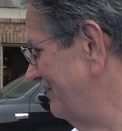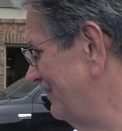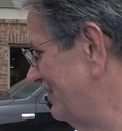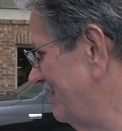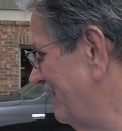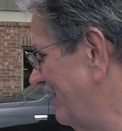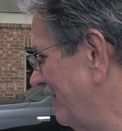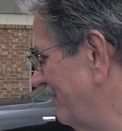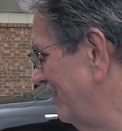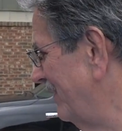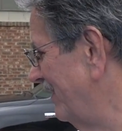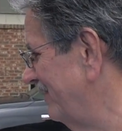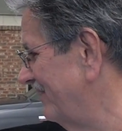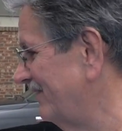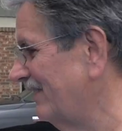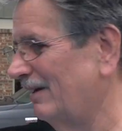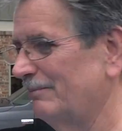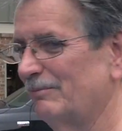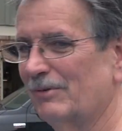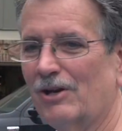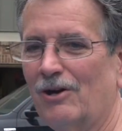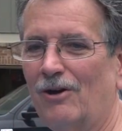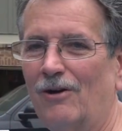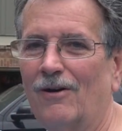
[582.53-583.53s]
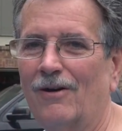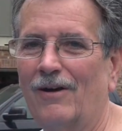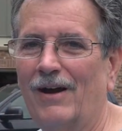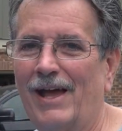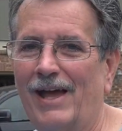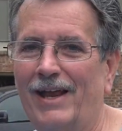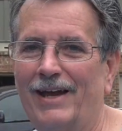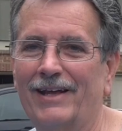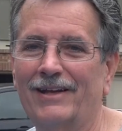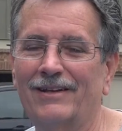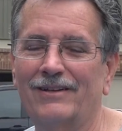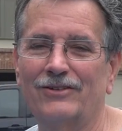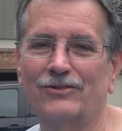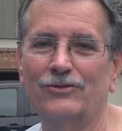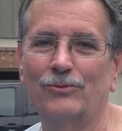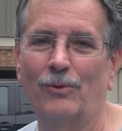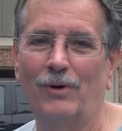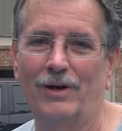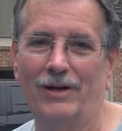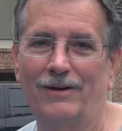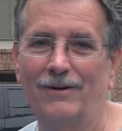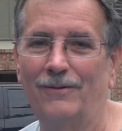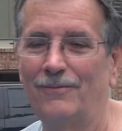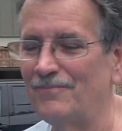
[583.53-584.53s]
So yes, I'm a car addict as
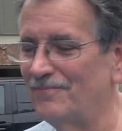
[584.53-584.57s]
well.